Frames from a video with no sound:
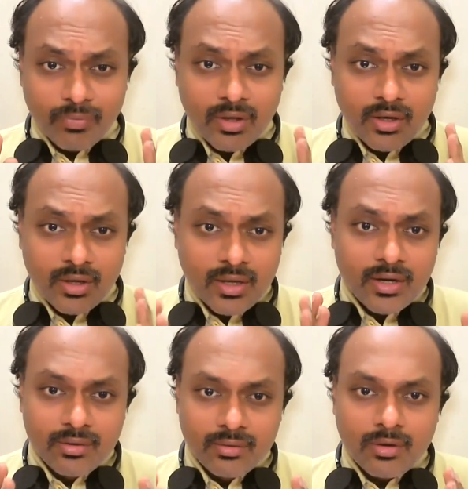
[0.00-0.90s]
They
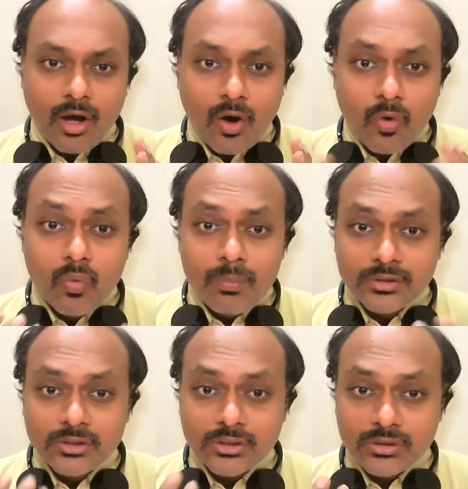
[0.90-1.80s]
can how
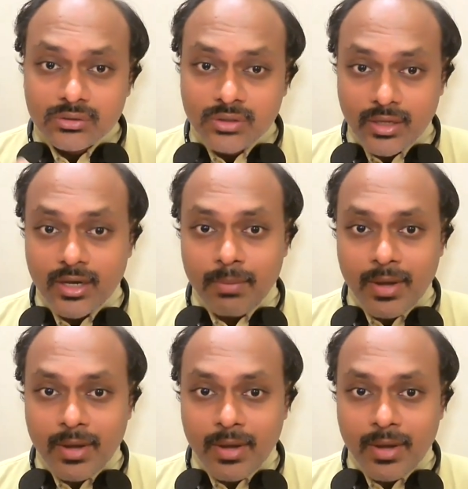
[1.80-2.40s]
much they can